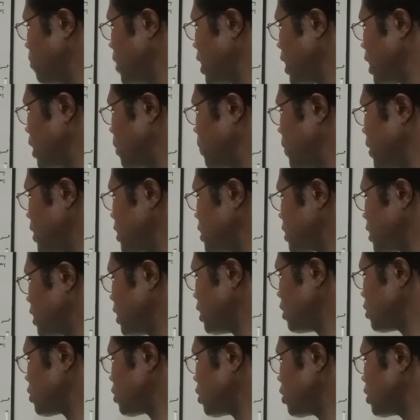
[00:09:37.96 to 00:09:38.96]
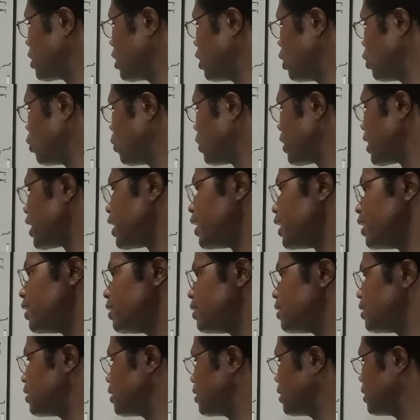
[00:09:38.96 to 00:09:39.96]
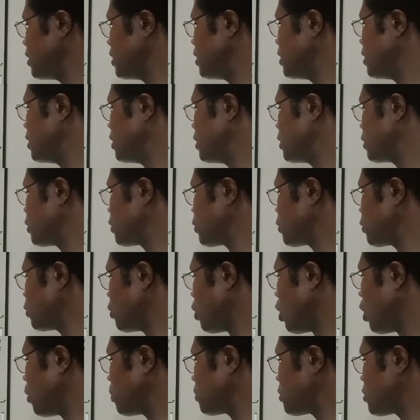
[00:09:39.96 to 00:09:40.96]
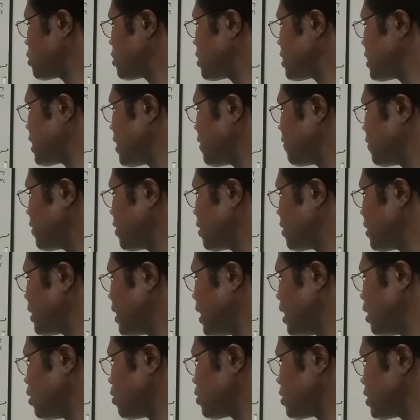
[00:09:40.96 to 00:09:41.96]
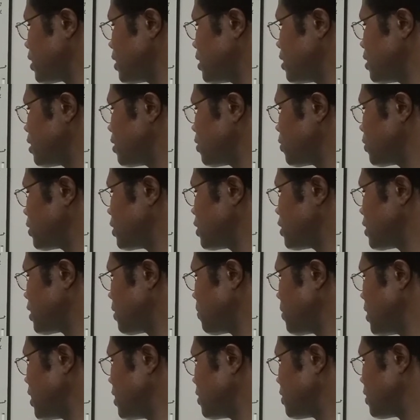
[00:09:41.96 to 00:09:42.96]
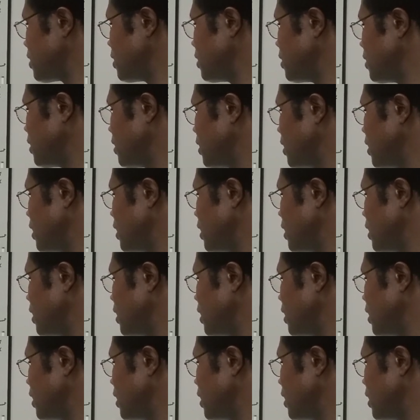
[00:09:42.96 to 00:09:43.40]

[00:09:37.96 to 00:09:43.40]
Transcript: megapascals on the lower end to up to 7,000, which is amazing,